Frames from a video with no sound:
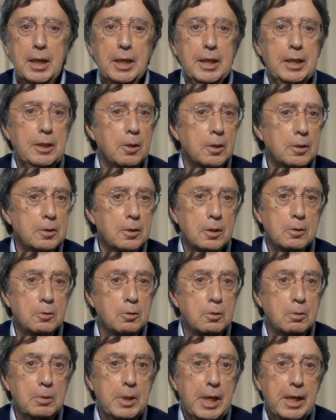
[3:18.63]
in order
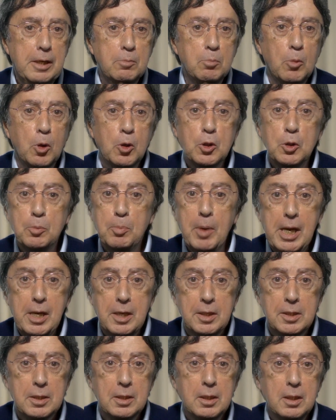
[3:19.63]
to create more
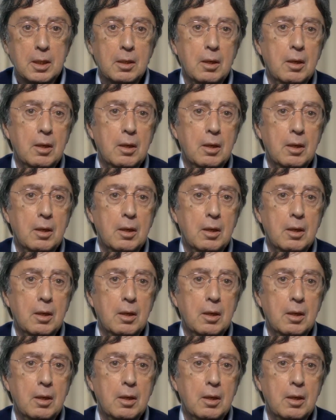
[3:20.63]
space.